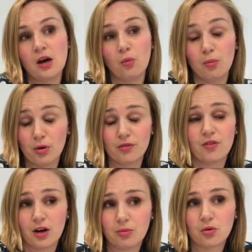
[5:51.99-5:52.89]
or
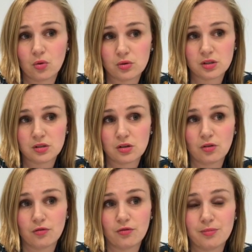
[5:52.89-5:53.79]
modifiable causes
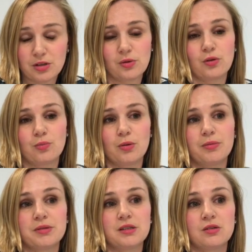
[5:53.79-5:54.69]
of mental health
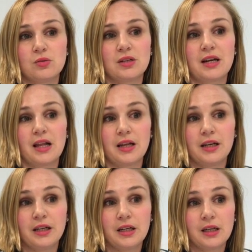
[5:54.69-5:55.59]
problems and suicidality.